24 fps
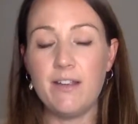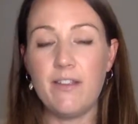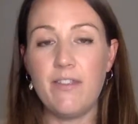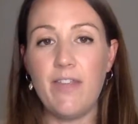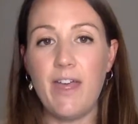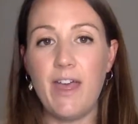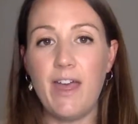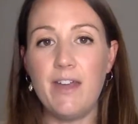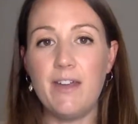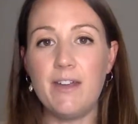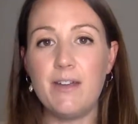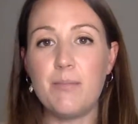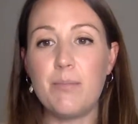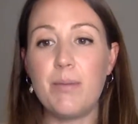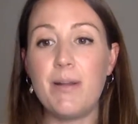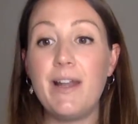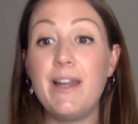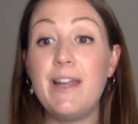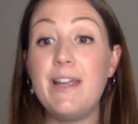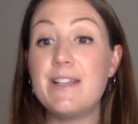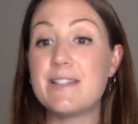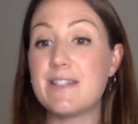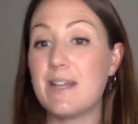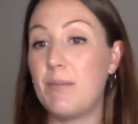then
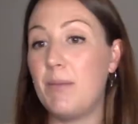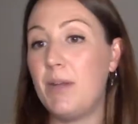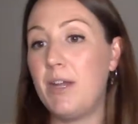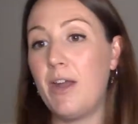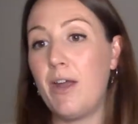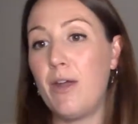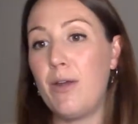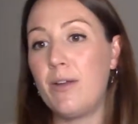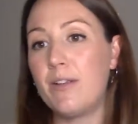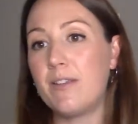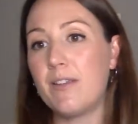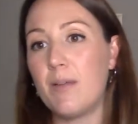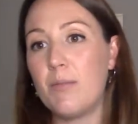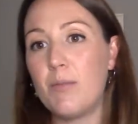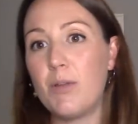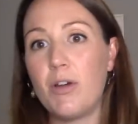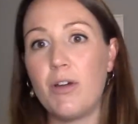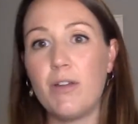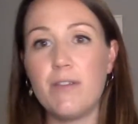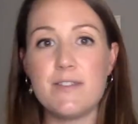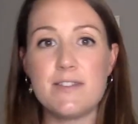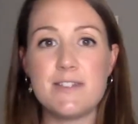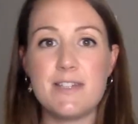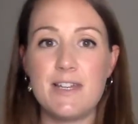please let me know because I'm
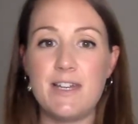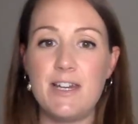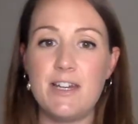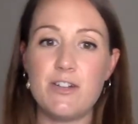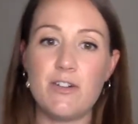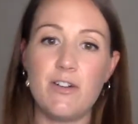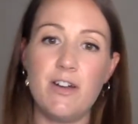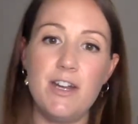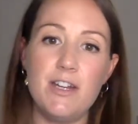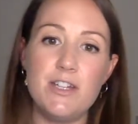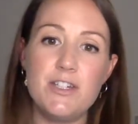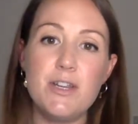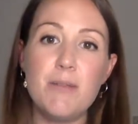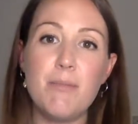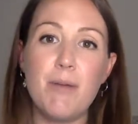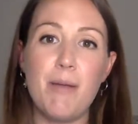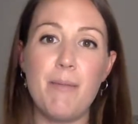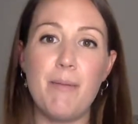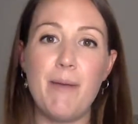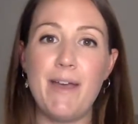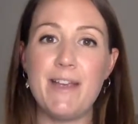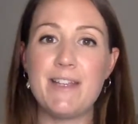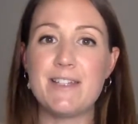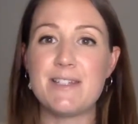constantly trying to do my
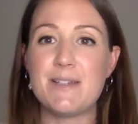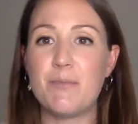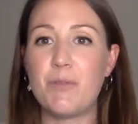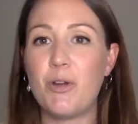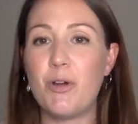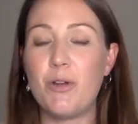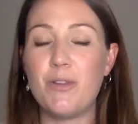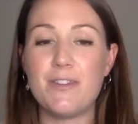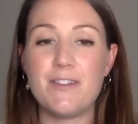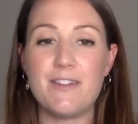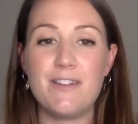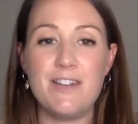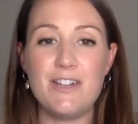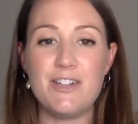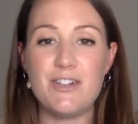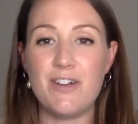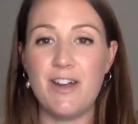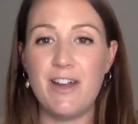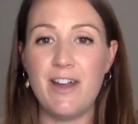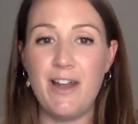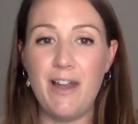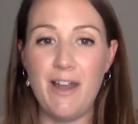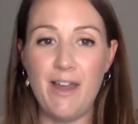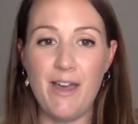best. I'm constantly trying
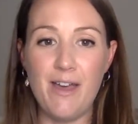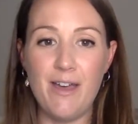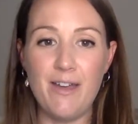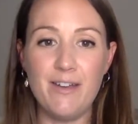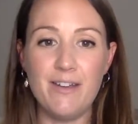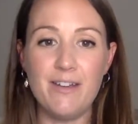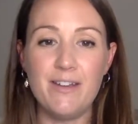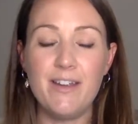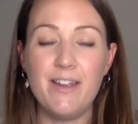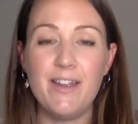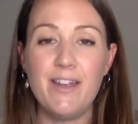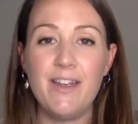to learn.